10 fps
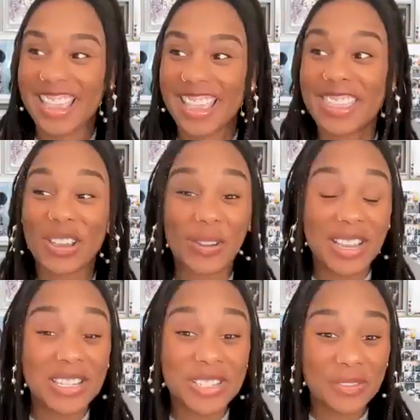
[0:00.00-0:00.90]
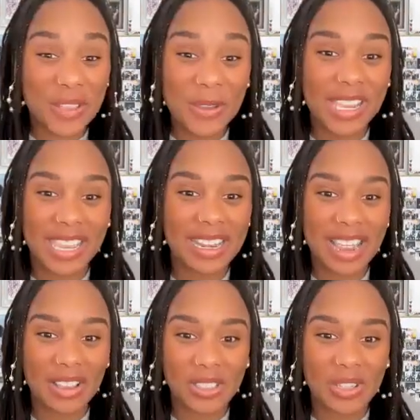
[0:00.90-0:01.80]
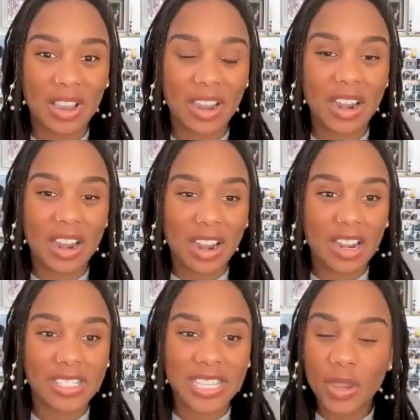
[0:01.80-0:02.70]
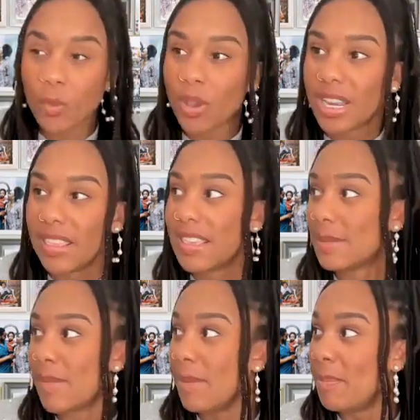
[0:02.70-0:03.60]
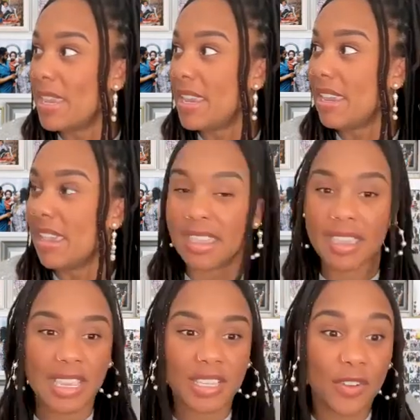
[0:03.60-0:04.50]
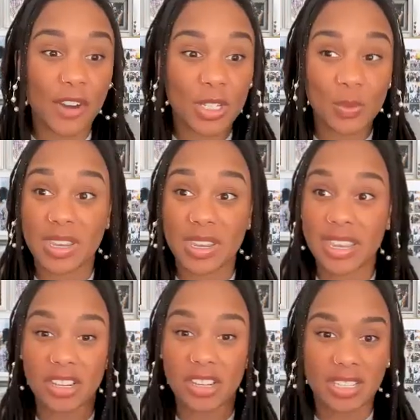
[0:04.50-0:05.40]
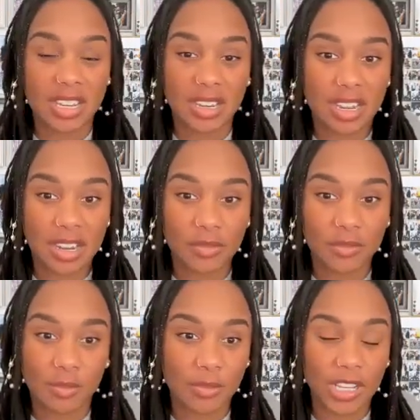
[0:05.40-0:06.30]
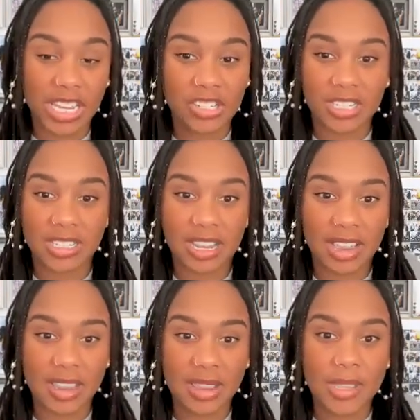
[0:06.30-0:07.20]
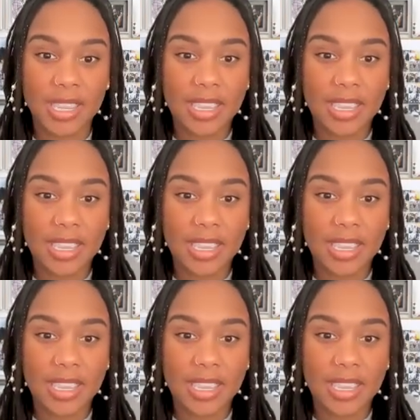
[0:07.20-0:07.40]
The questions are flowing in now. So our second one, and this might be as far as we get just in relation to time,